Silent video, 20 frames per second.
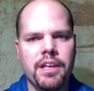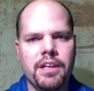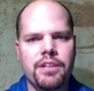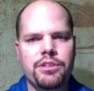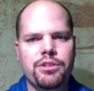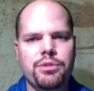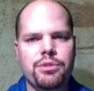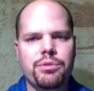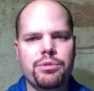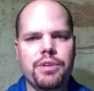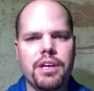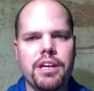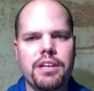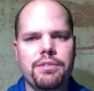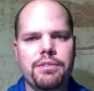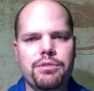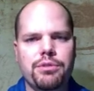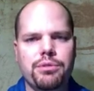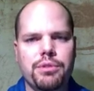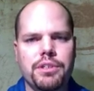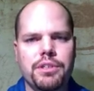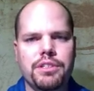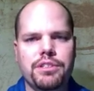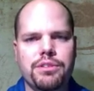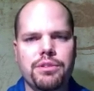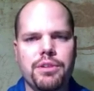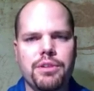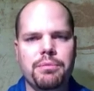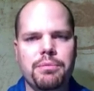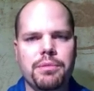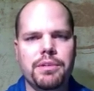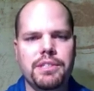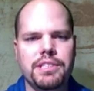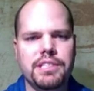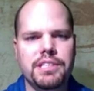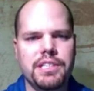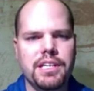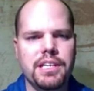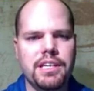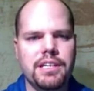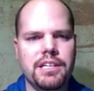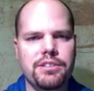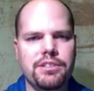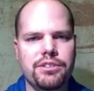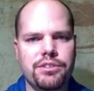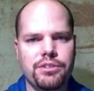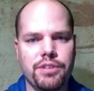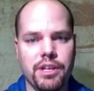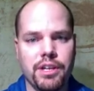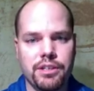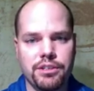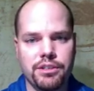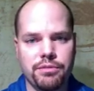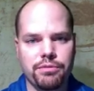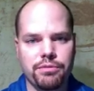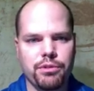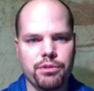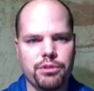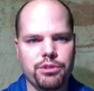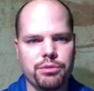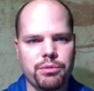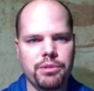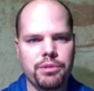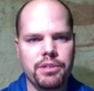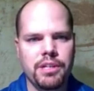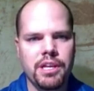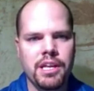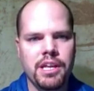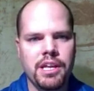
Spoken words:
2, negative 3. So I'm going to say, that's the first one.